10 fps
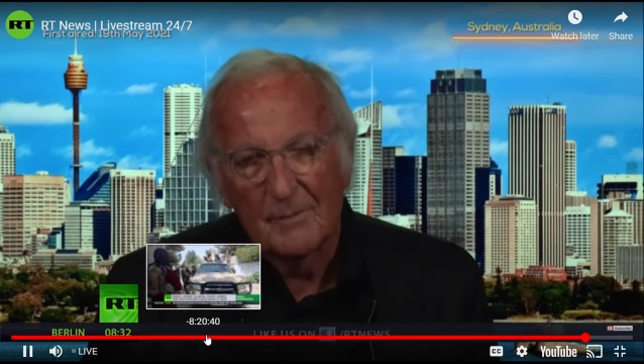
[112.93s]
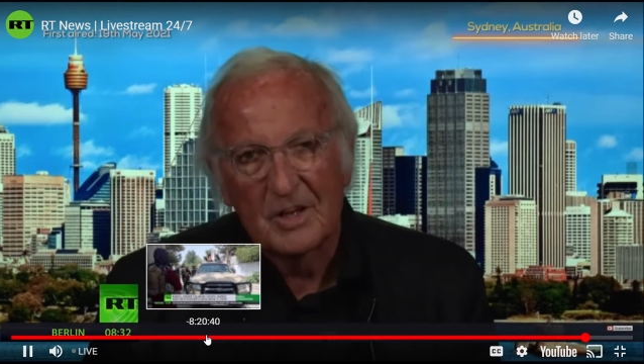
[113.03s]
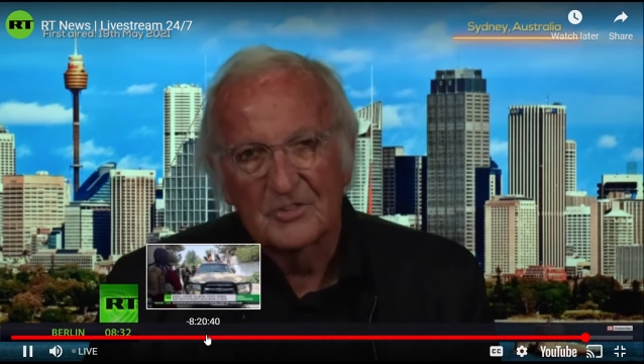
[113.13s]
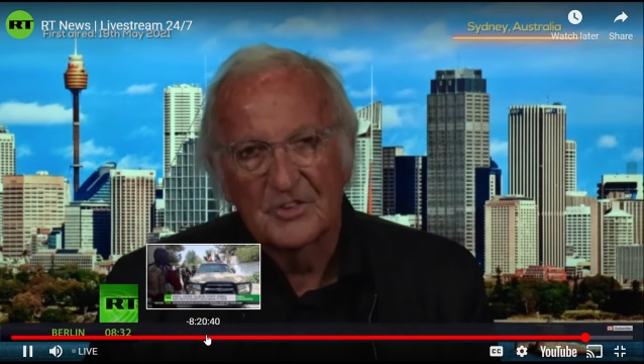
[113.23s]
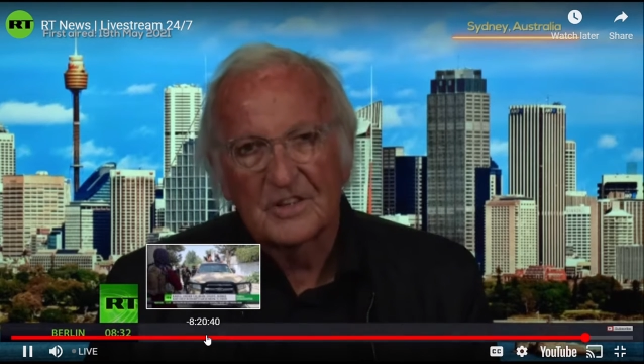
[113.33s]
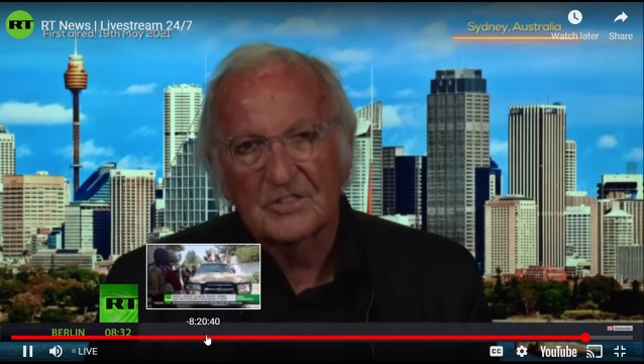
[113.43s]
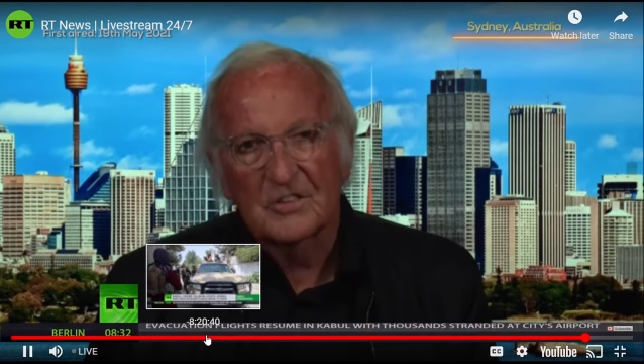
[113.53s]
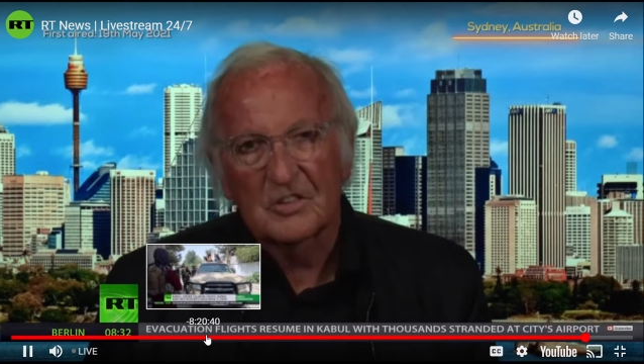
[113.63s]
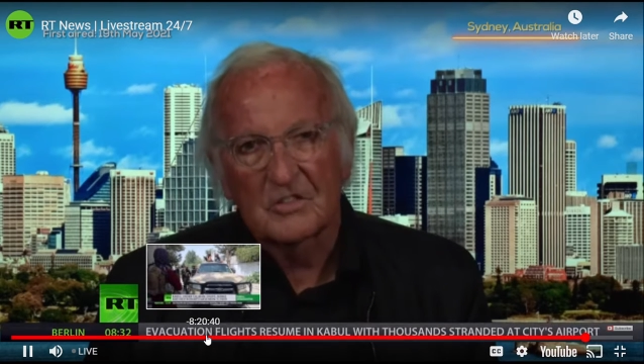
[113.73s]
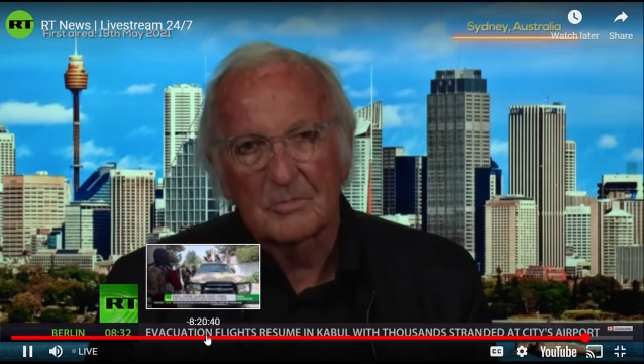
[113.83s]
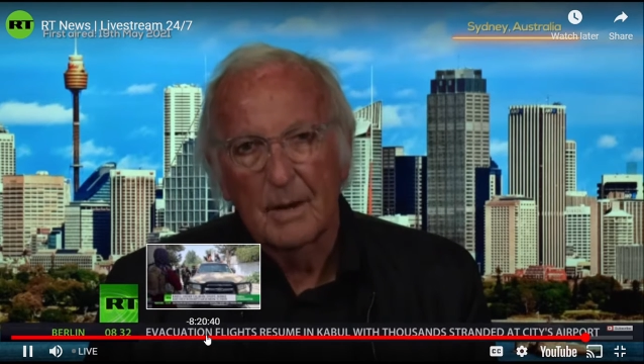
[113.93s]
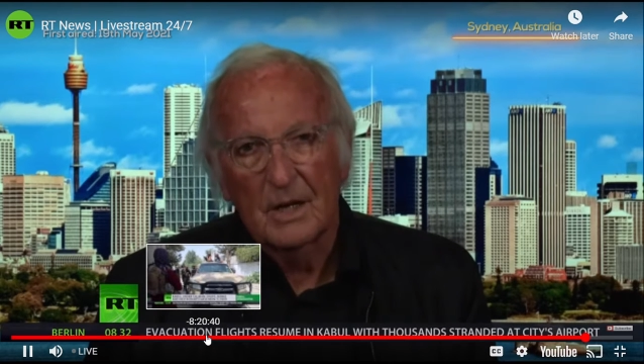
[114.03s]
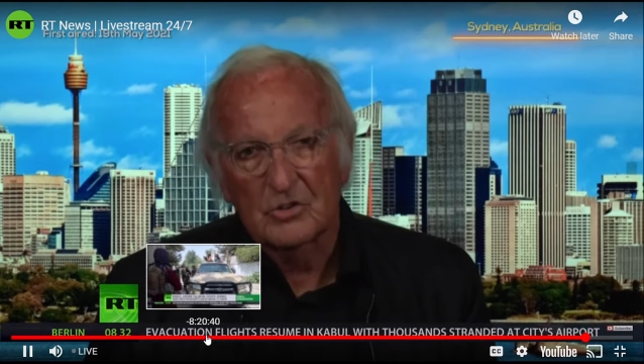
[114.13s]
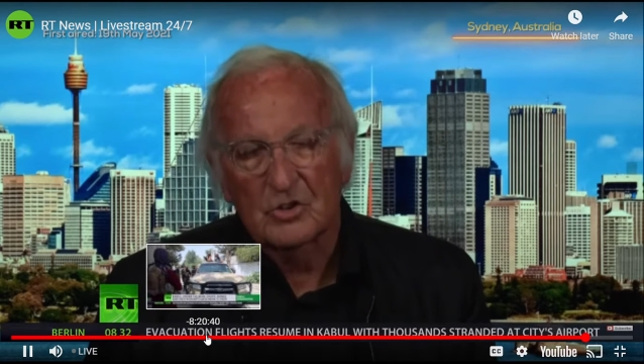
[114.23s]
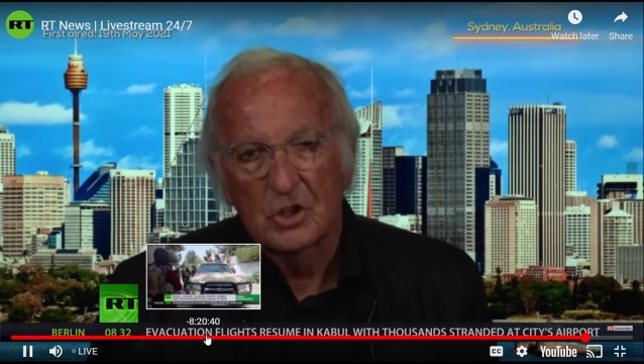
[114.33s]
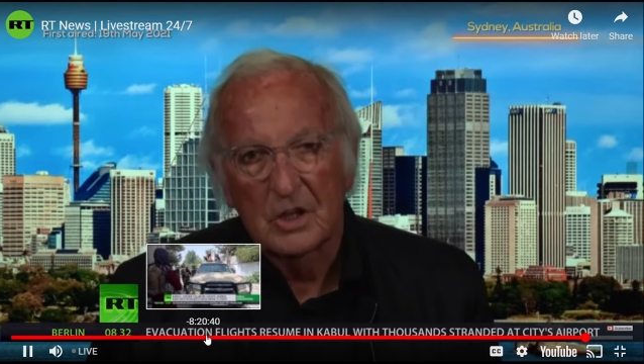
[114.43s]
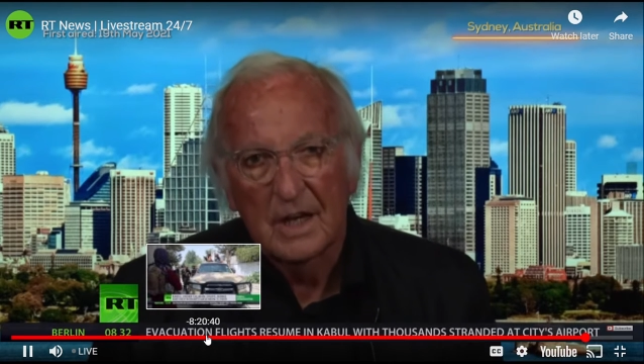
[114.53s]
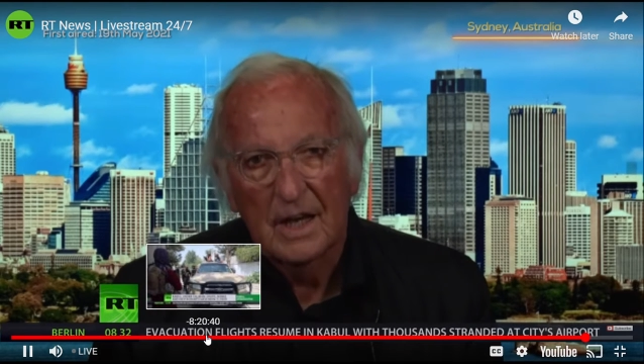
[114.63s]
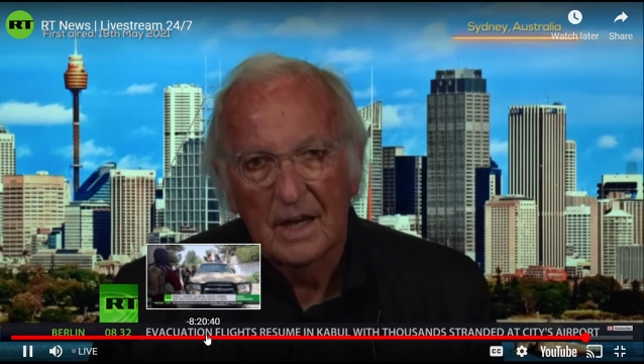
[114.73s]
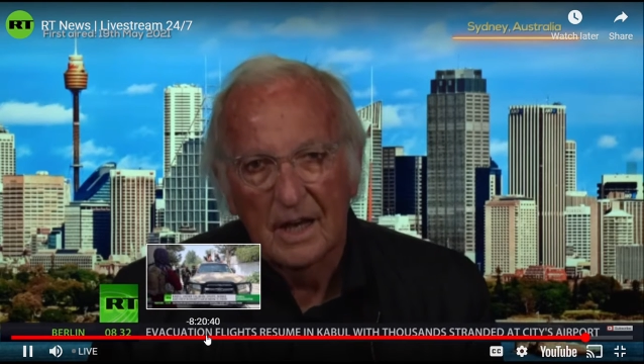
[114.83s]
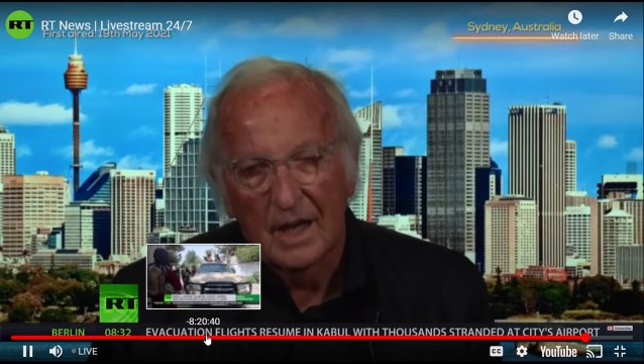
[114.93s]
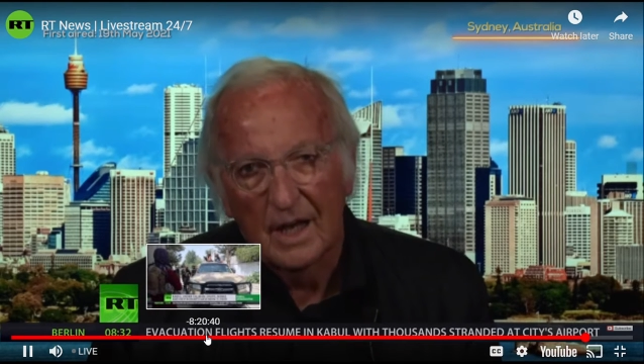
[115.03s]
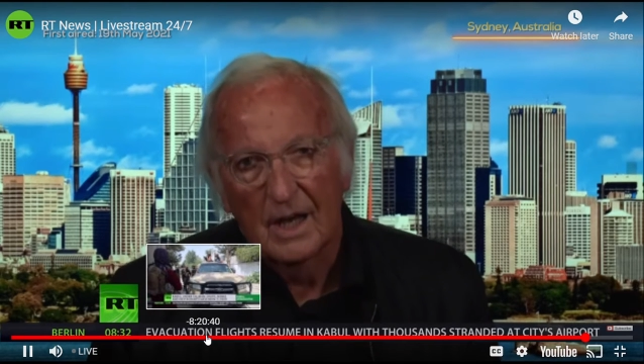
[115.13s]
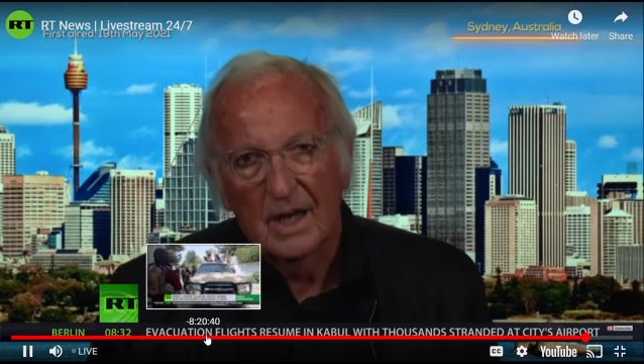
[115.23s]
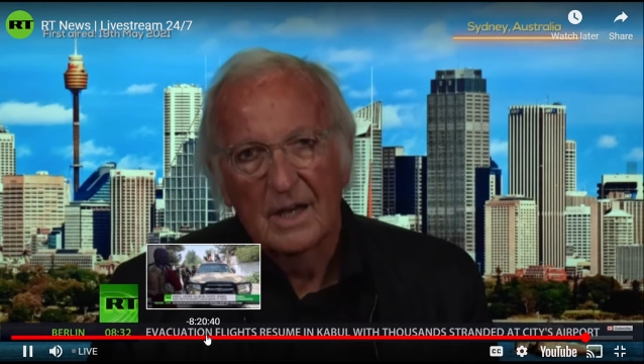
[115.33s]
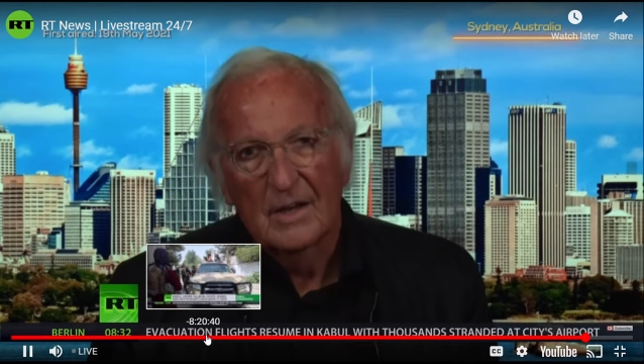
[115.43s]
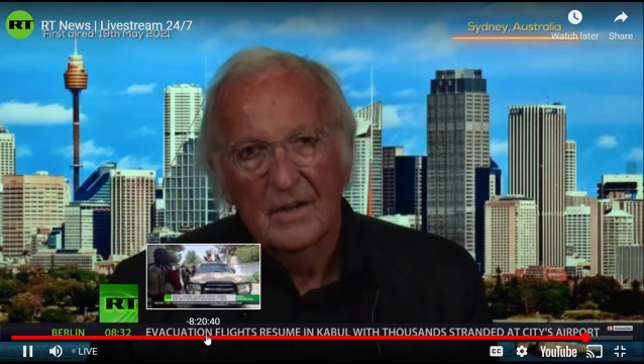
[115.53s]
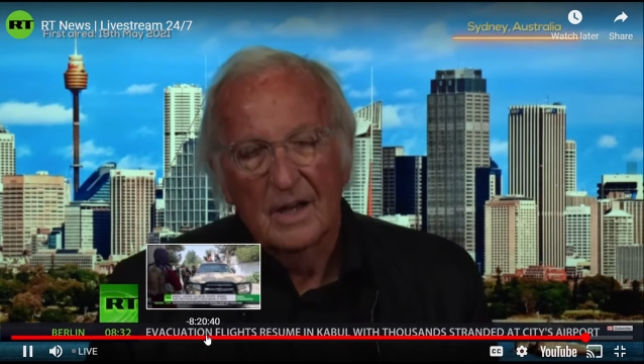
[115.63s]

I mean, this is as much uh,